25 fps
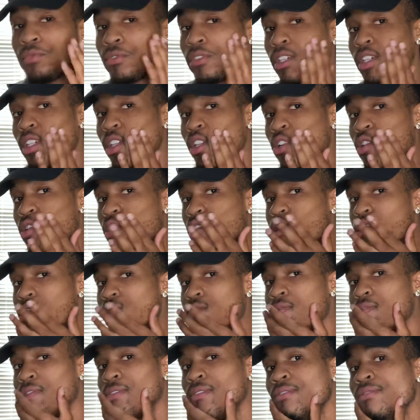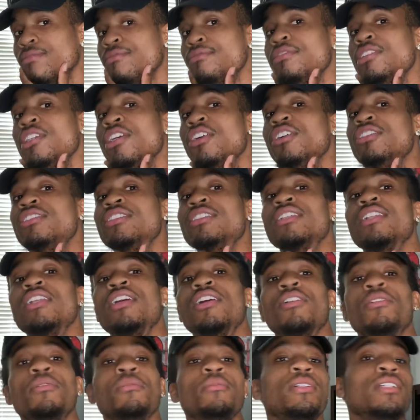And don't, y'all chill
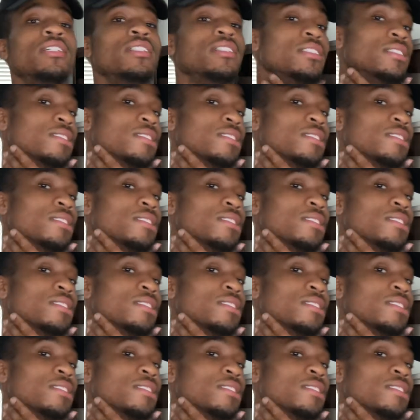out, bro.